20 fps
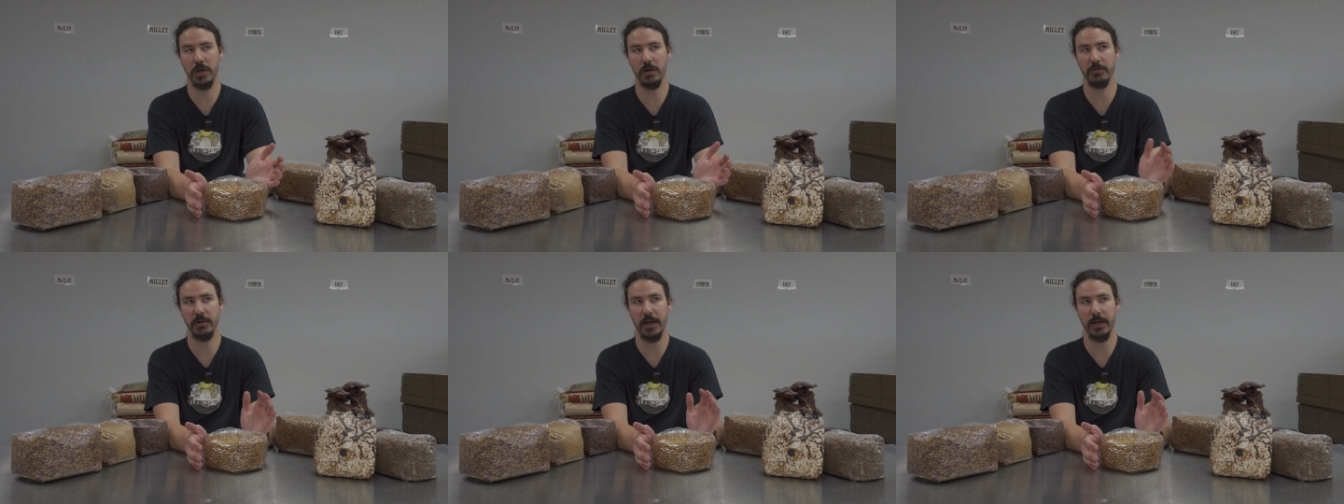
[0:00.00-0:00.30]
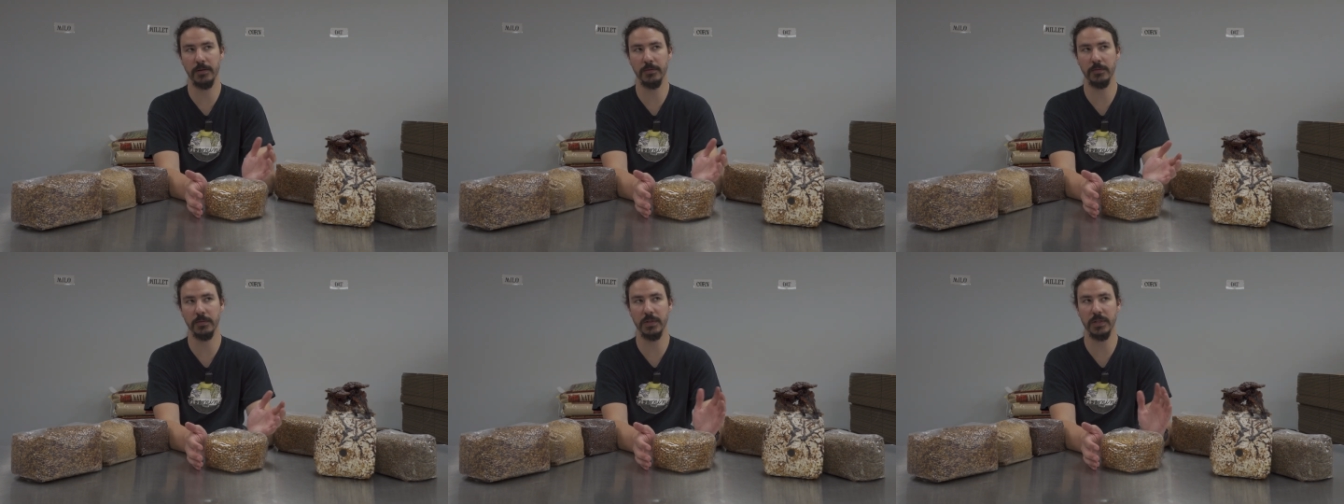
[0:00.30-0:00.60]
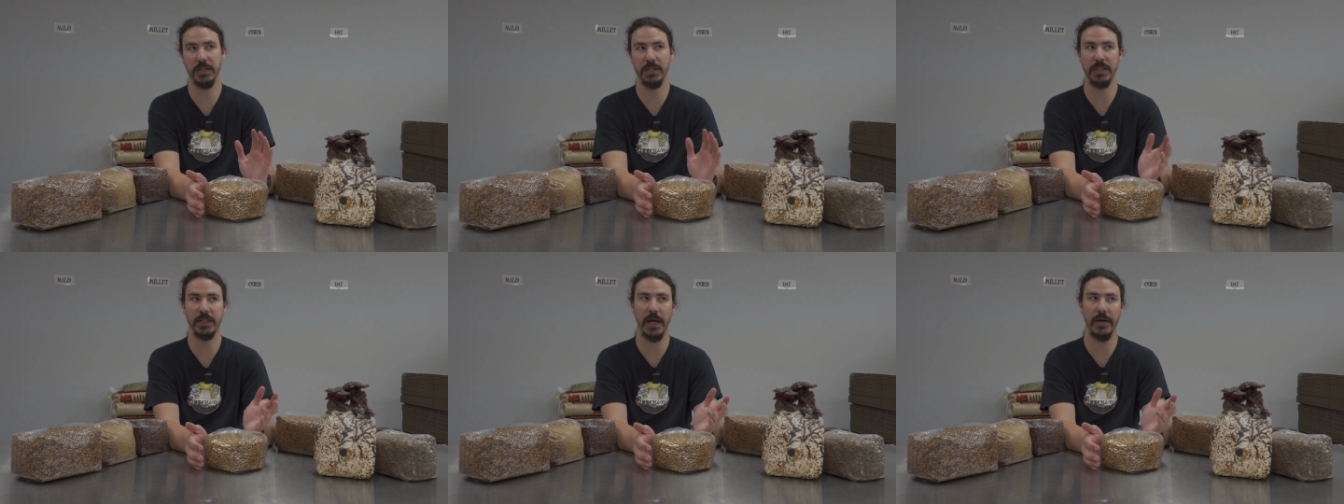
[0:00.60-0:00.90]
around
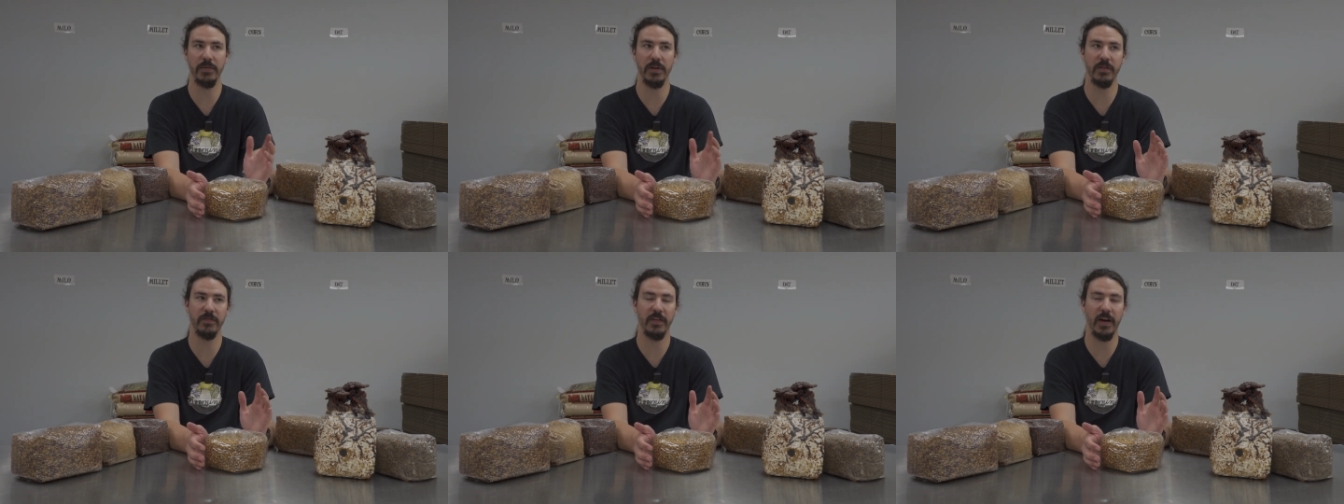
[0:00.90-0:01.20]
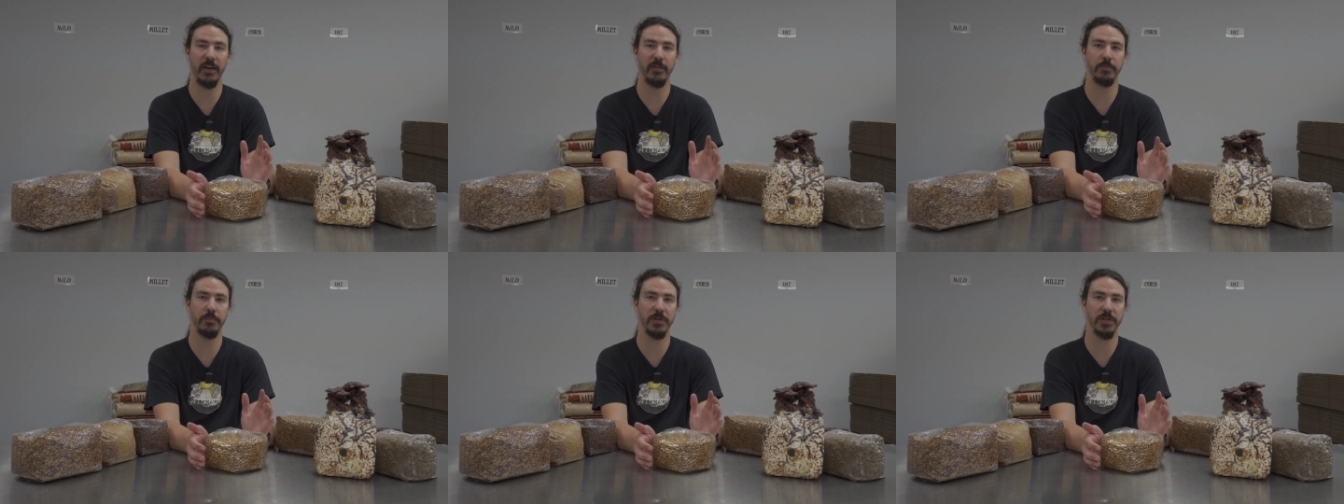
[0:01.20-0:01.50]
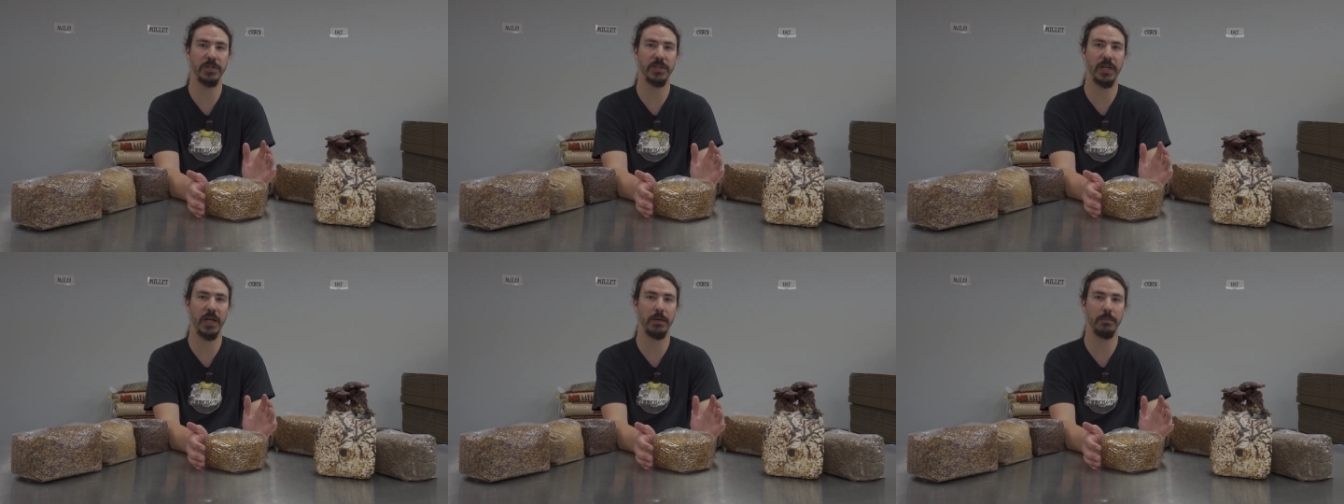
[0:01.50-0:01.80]

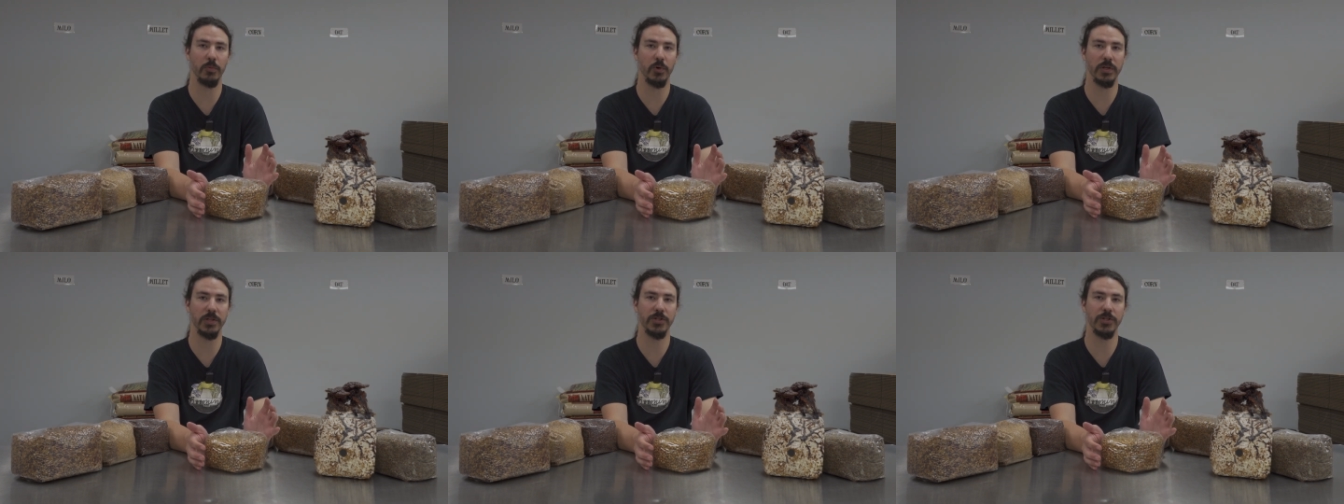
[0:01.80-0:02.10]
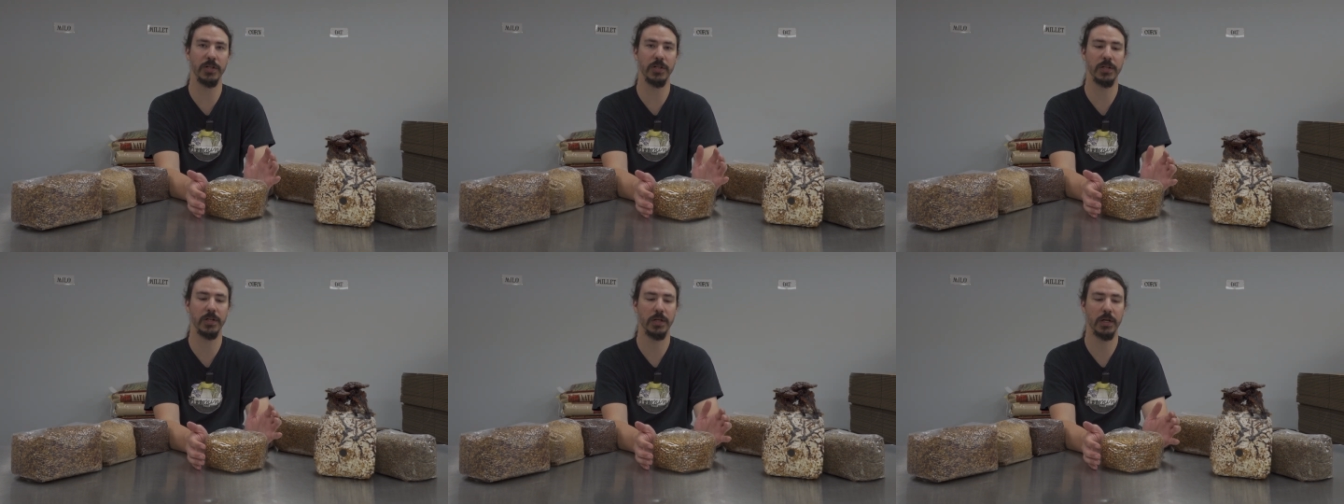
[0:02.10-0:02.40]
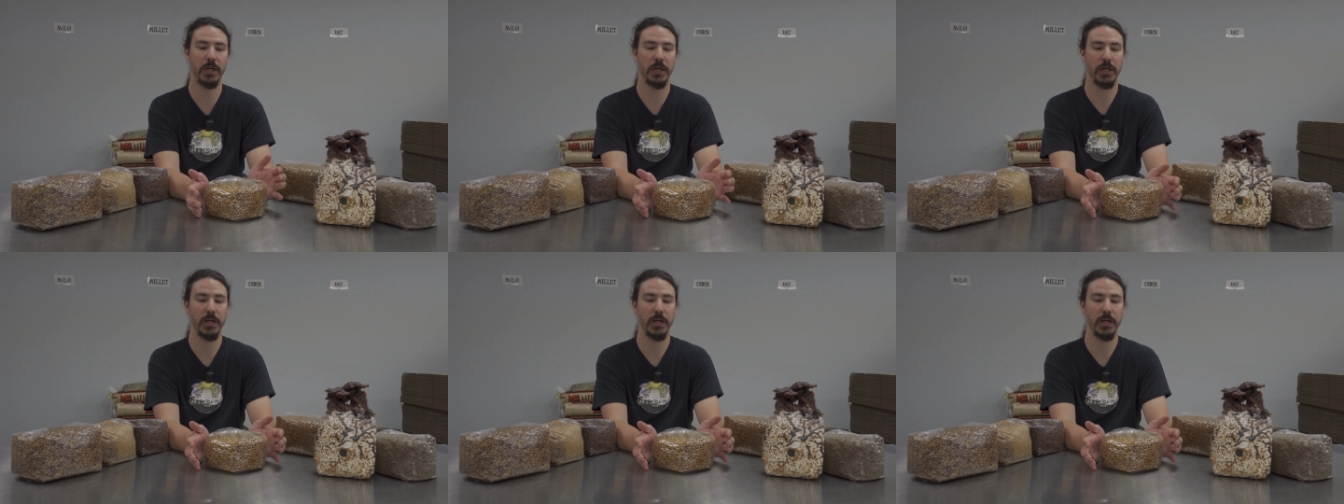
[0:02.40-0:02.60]
75% moisture.